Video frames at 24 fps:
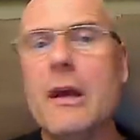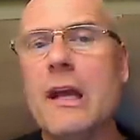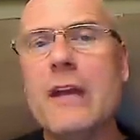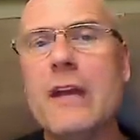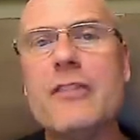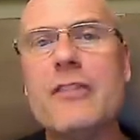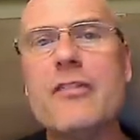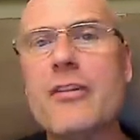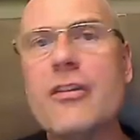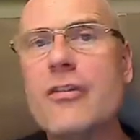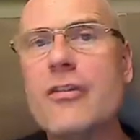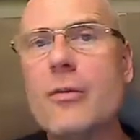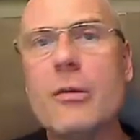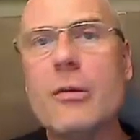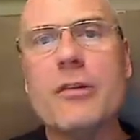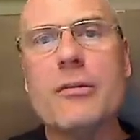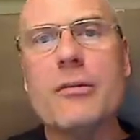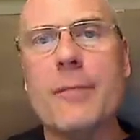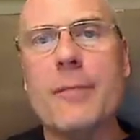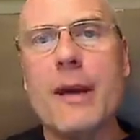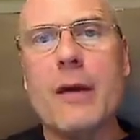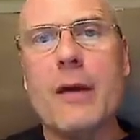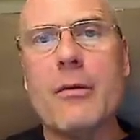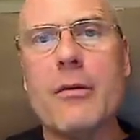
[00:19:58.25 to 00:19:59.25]
It's just a will
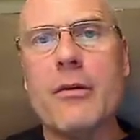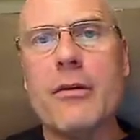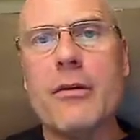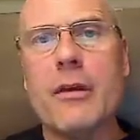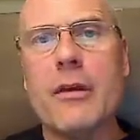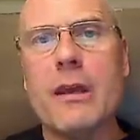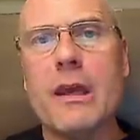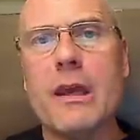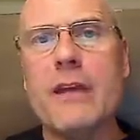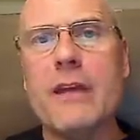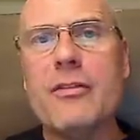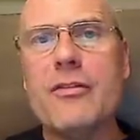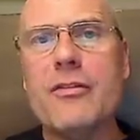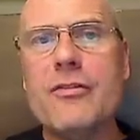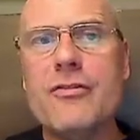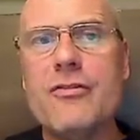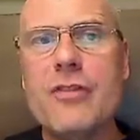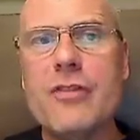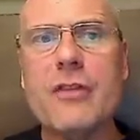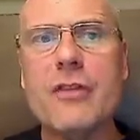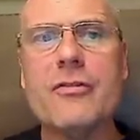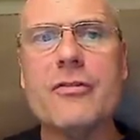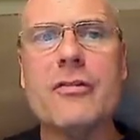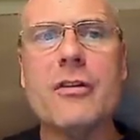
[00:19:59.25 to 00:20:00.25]
to power thing. It's
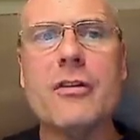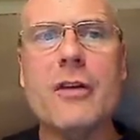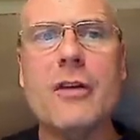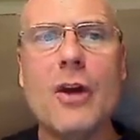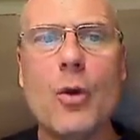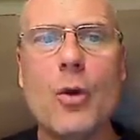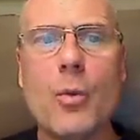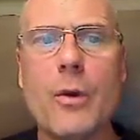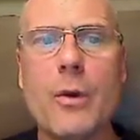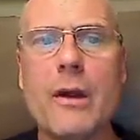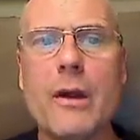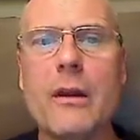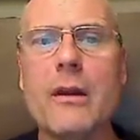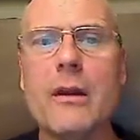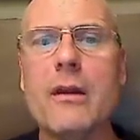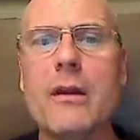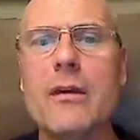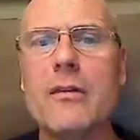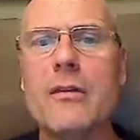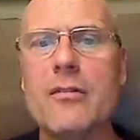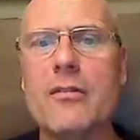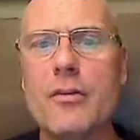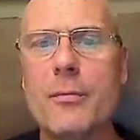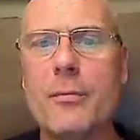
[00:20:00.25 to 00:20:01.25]
just a will
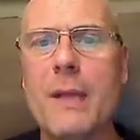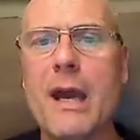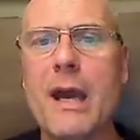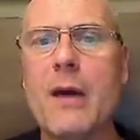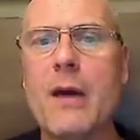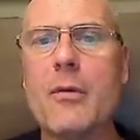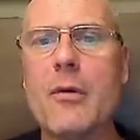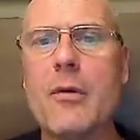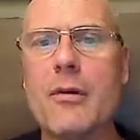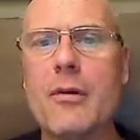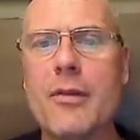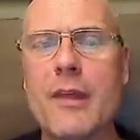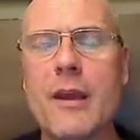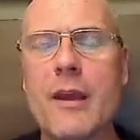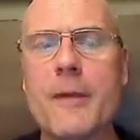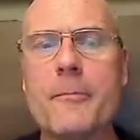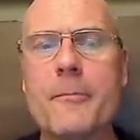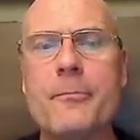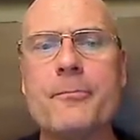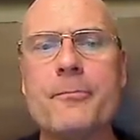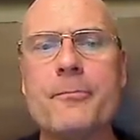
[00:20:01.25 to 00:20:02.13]
to power thing.